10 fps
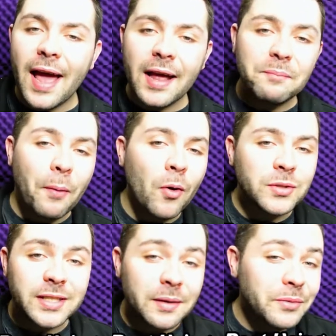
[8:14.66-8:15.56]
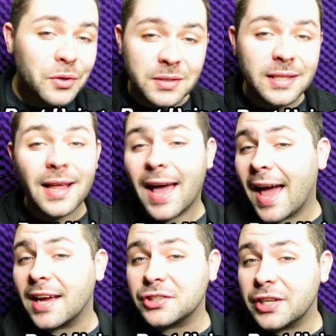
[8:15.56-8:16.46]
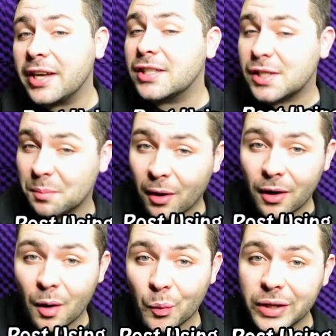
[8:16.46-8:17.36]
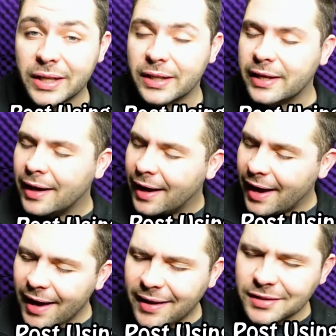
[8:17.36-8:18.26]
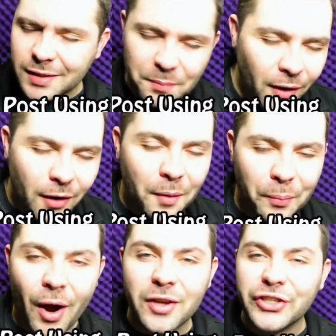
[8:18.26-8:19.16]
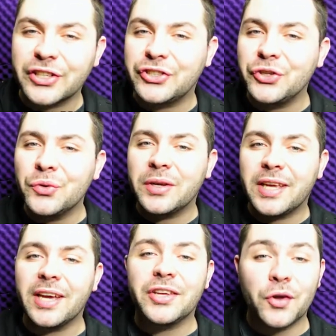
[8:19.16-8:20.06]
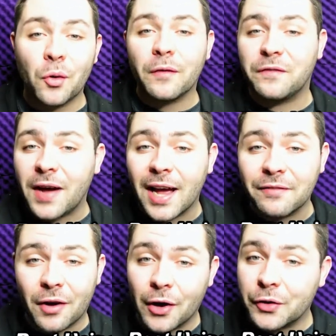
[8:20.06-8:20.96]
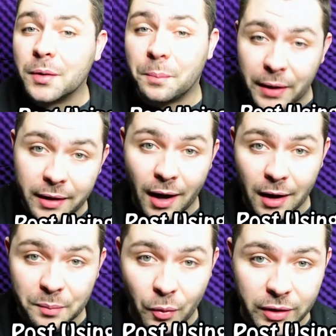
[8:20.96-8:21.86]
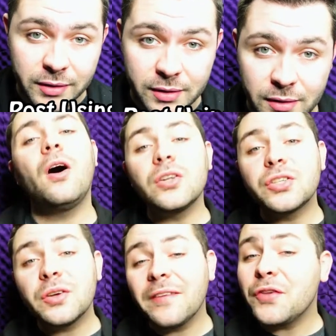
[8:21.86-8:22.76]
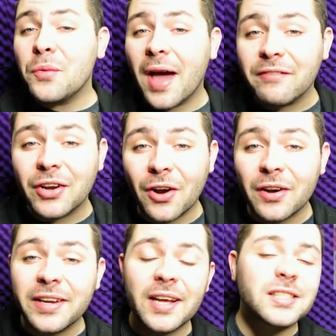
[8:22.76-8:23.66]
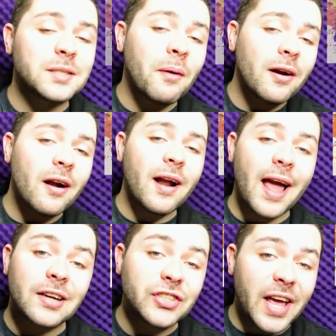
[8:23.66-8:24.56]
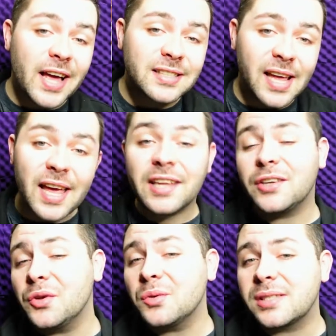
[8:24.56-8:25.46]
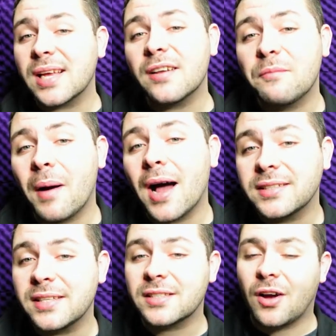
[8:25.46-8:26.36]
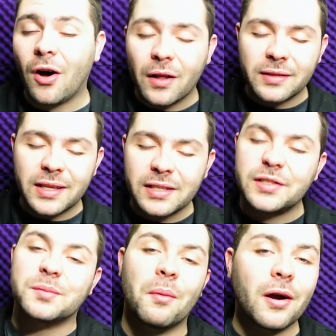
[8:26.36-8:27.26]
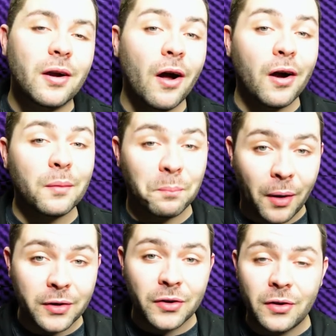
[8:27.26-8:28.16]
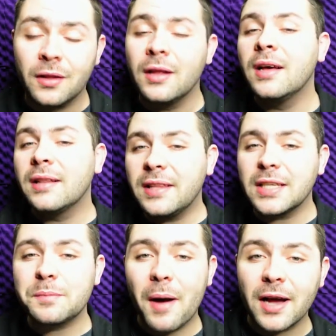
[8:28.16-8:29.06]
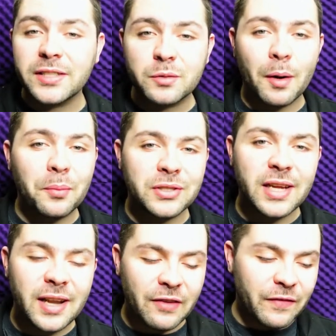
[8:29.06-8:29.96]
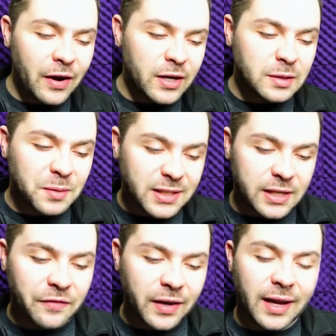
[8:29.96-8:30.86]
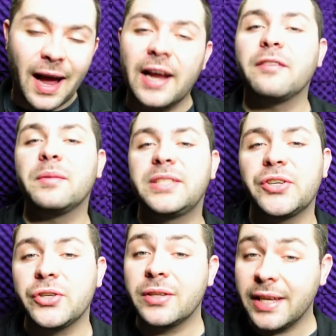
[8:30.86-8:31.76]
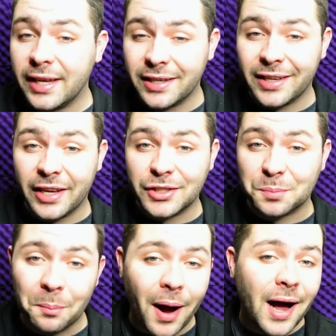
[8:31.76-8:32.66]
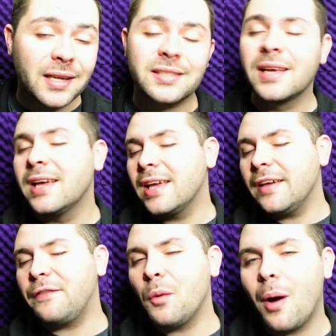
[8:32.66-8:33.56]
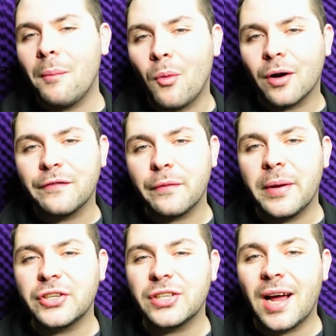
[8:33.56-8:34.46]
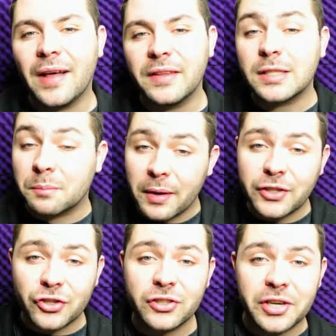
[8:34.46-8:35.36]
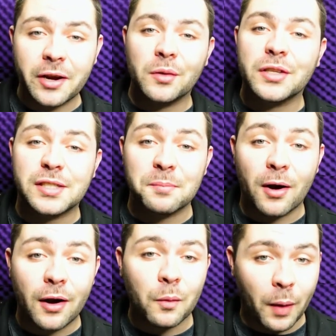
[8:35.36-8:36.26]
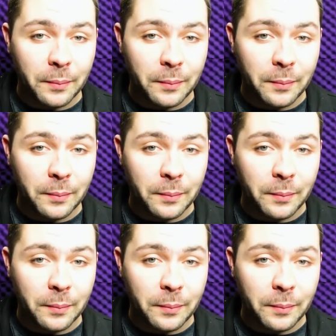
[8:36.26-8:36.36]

and post them using the hashtag SmartArtWeekly and #SmartArtProject to get your 500 Peacock points. Also, if you haven't heard yet, SmartArt actually has a new set of boxes called the SmartArt Bundle. These boxes represent a very specific kind of material in each box. If you want more information on this, make sure to check out the SmartArt